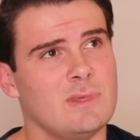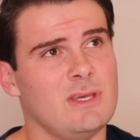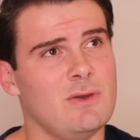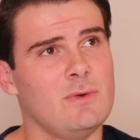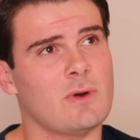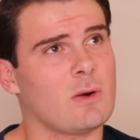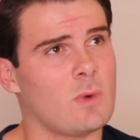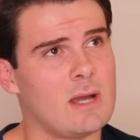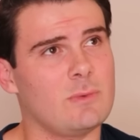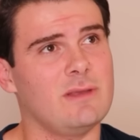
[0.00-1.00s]
You are
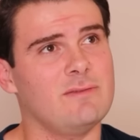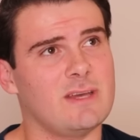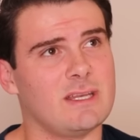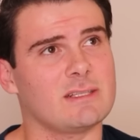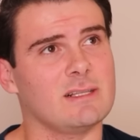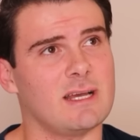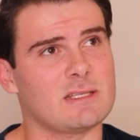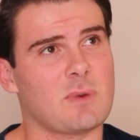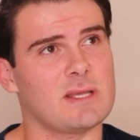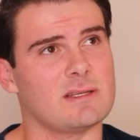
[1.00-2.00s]
why we invented class
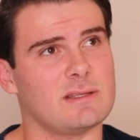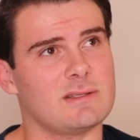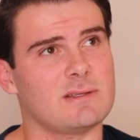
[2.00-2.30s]
presidents.